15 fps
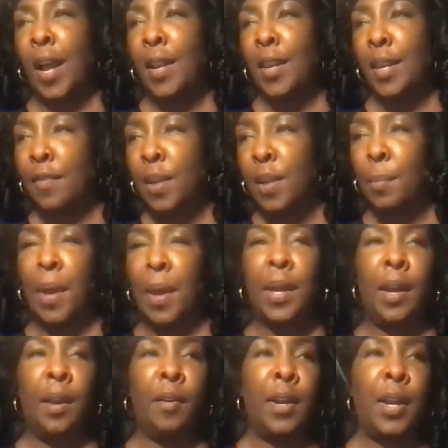I lived in Mount
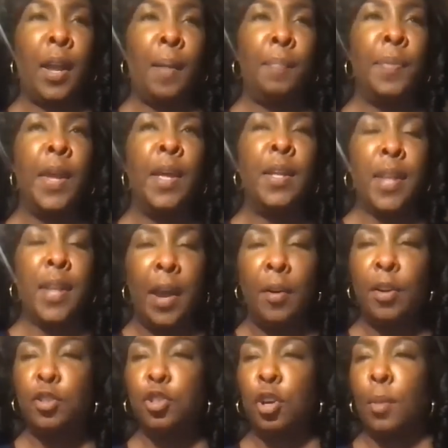Airy. I'm
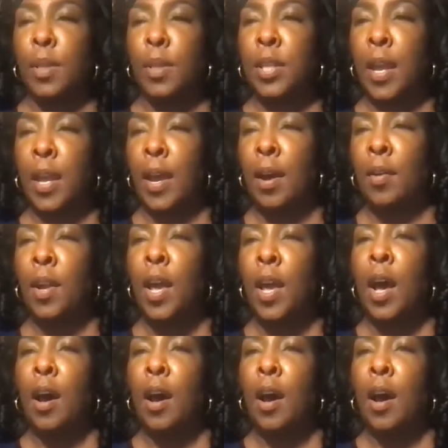now in Germantown.